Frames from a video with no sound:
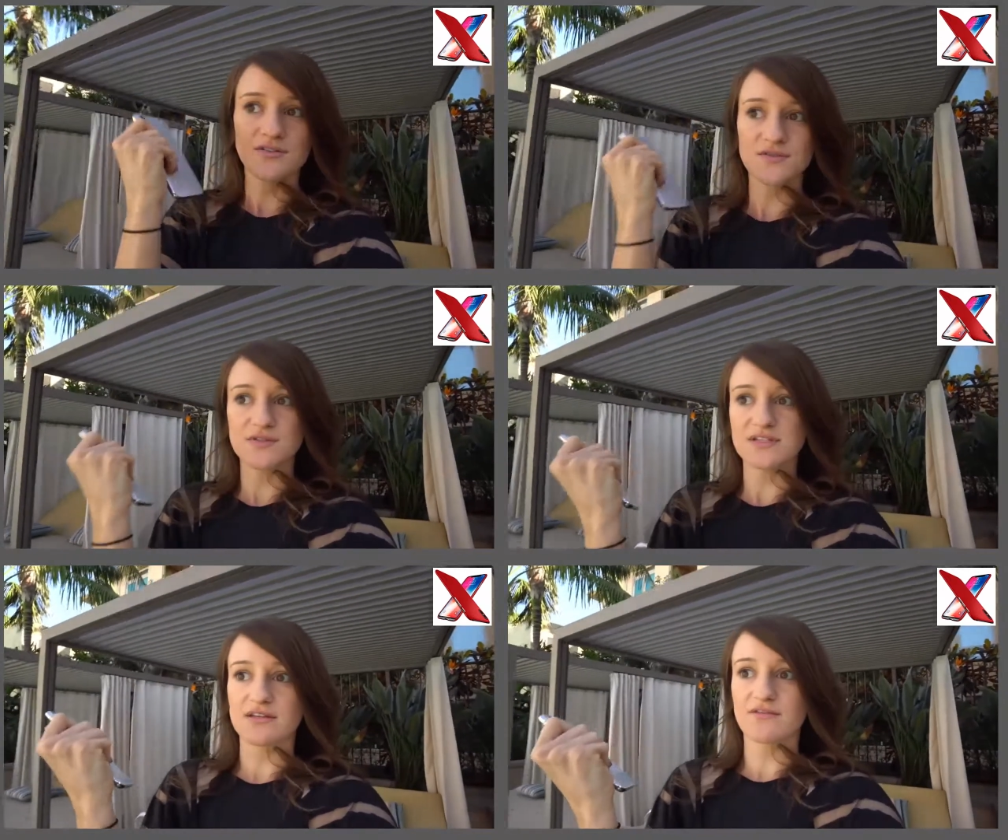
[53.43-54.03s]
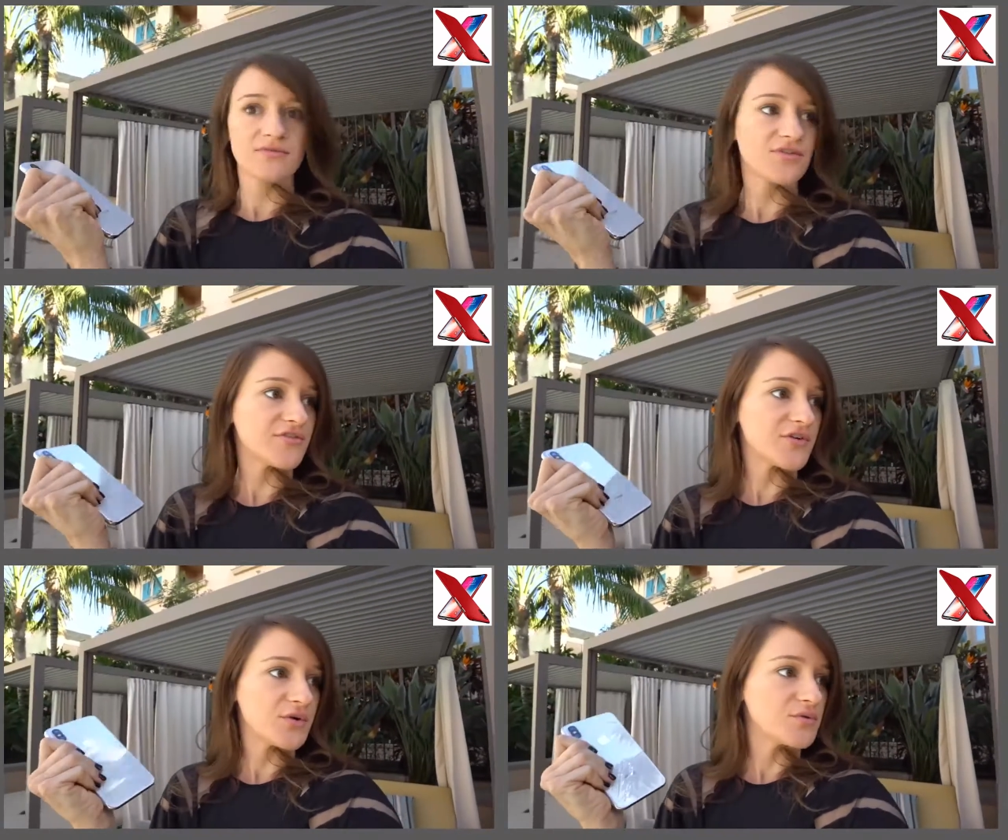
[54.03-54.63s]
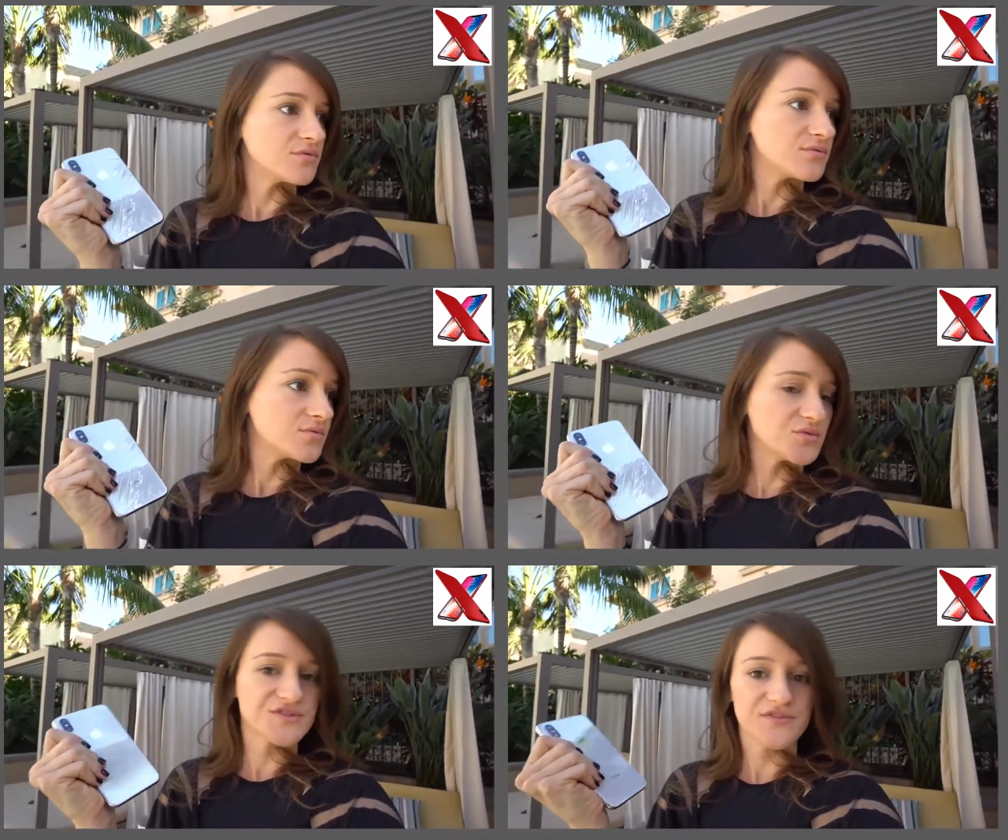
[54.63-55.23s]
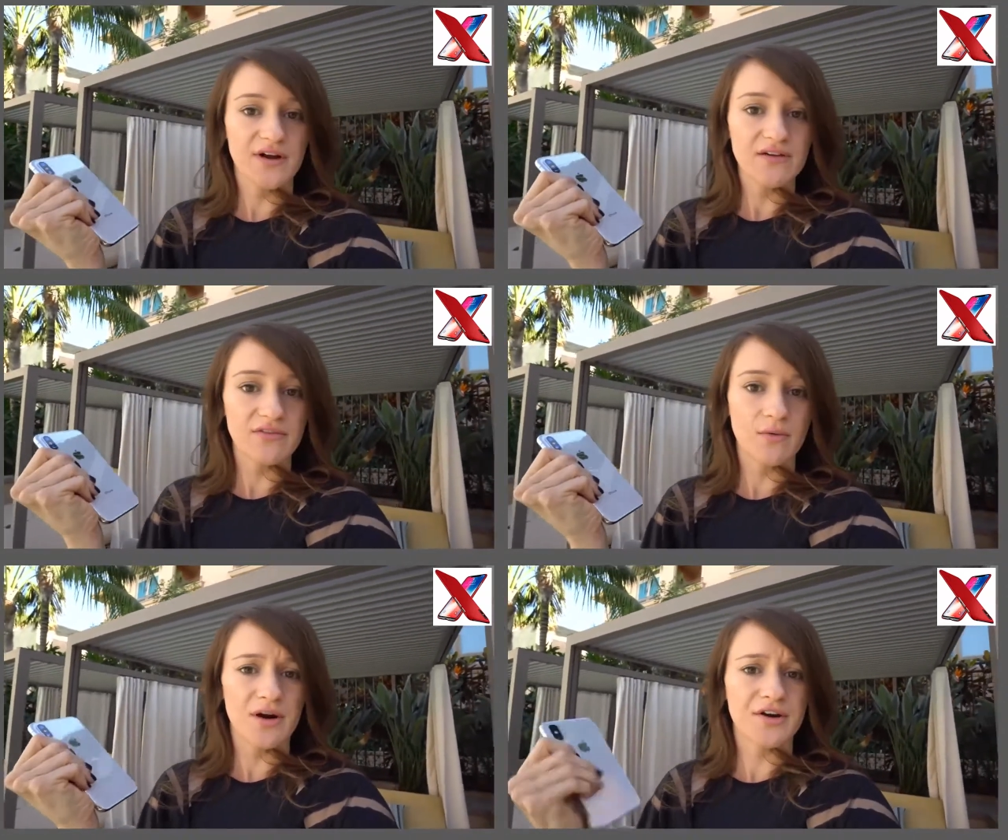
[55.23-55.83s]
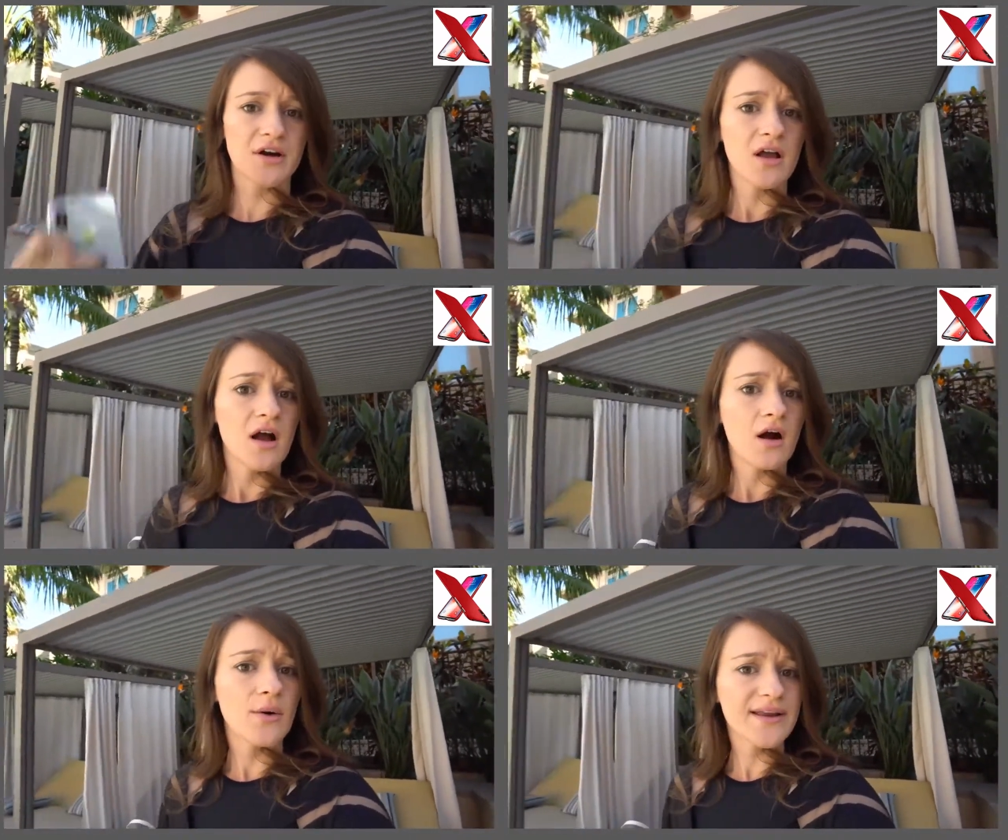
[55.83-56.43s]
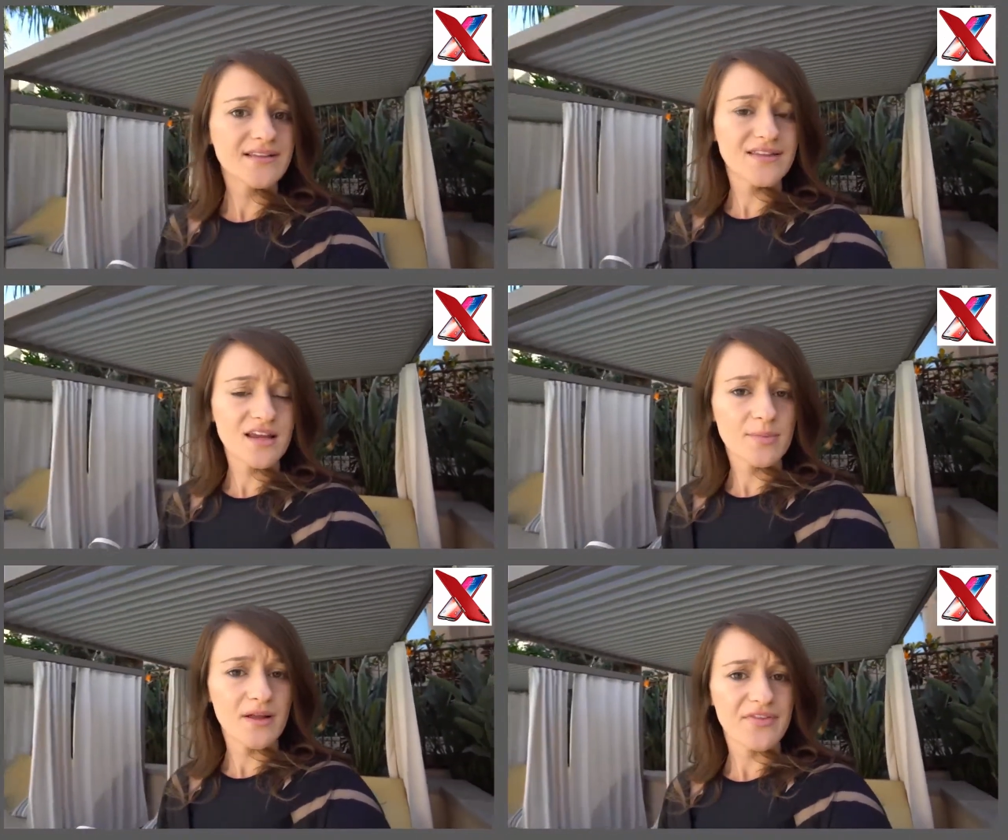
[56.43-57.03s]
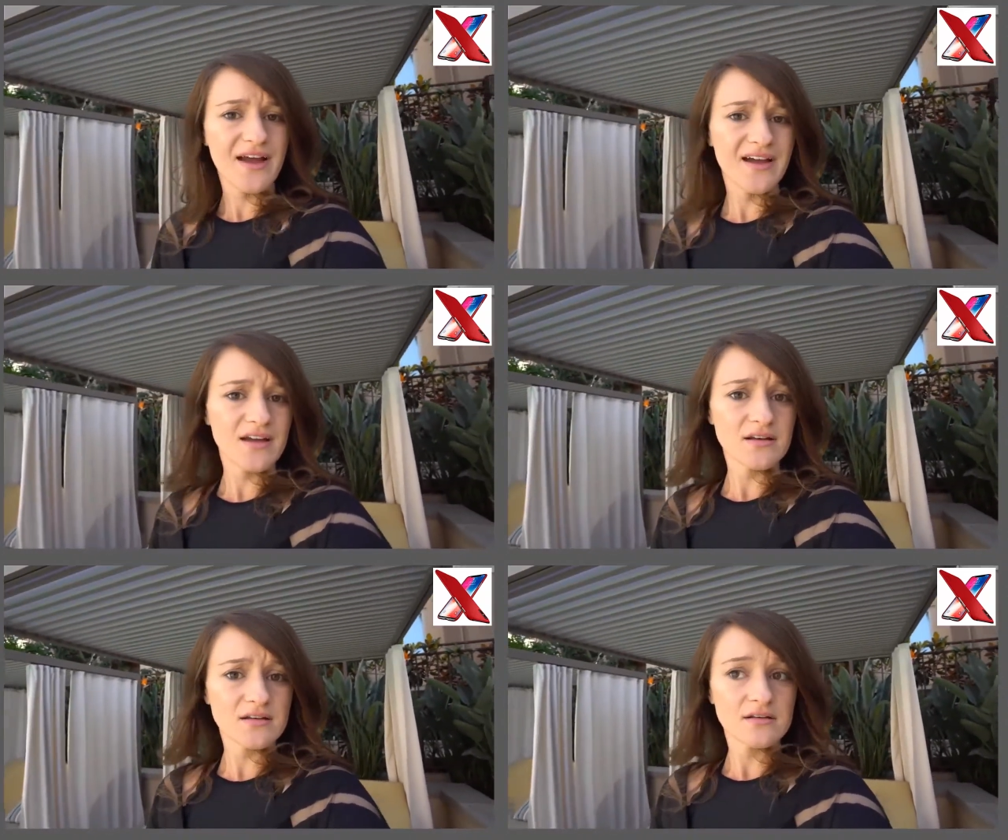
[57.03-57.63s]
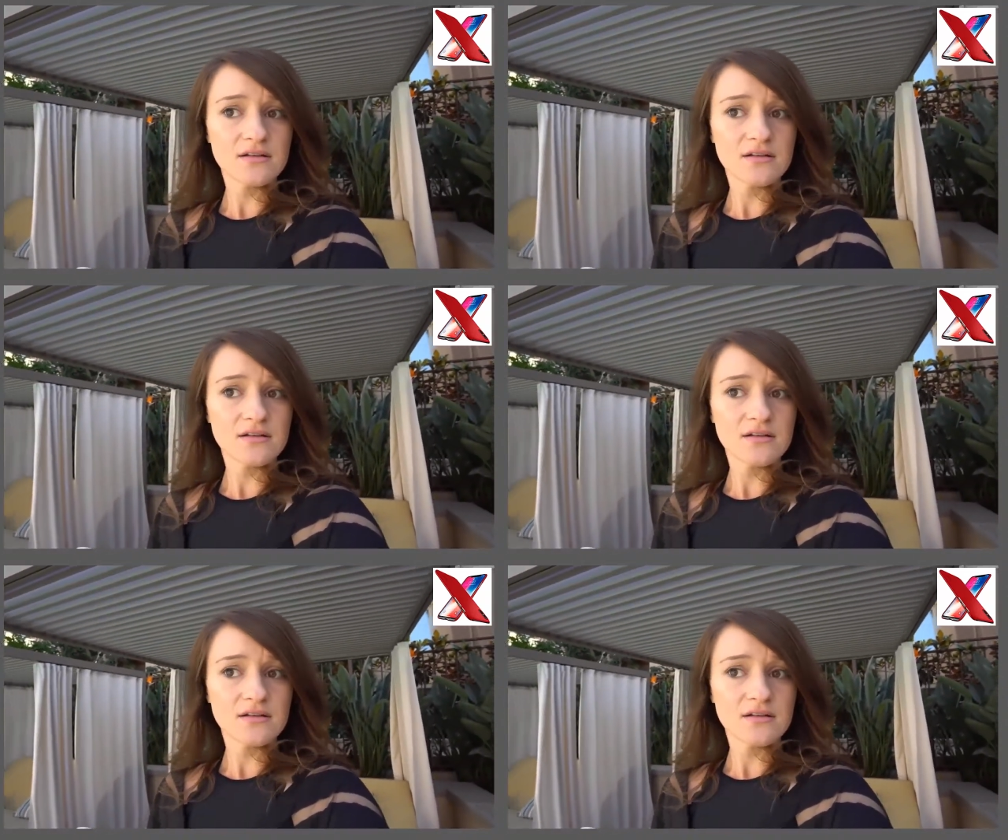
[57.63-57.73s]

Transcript: Also see if the phone will survive the water. Oh, I didn't think about that.